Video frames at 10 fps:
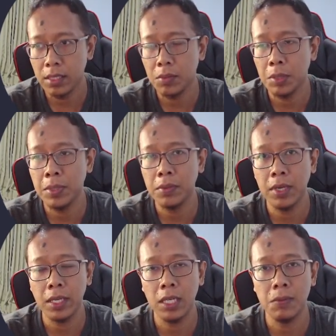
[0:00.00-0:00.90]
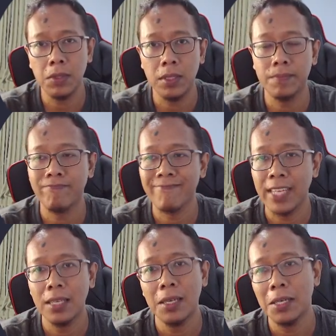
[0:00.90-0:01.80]
Will be very helpful.
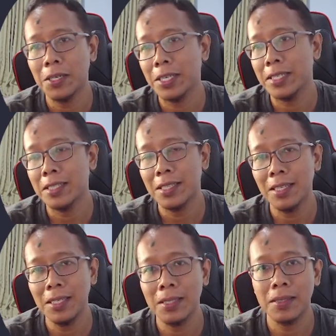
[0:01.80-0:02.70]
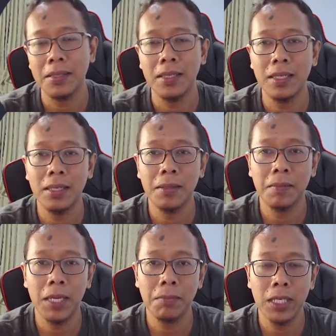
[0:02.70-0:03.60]
Okay, that's it.
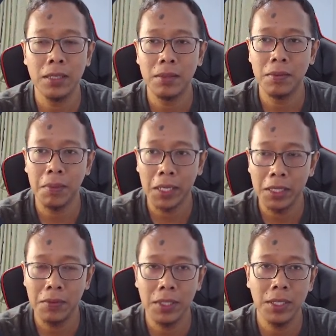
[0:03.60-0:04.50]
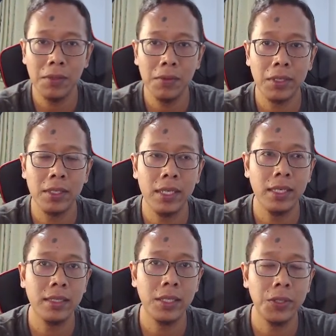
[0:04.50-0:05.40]
My best practice video for today.
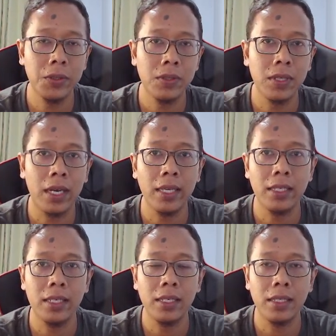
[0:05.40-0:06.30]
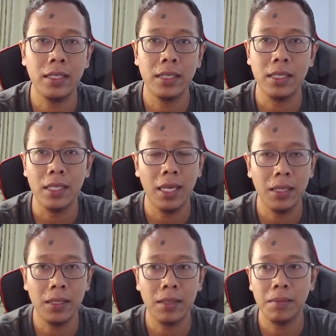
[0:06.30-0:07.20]
See you guys in the
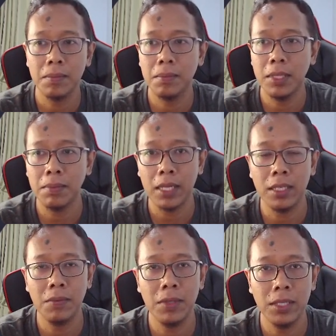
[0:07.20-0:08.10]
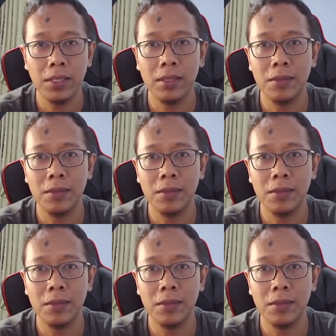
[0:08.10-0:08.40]
another best practice videos.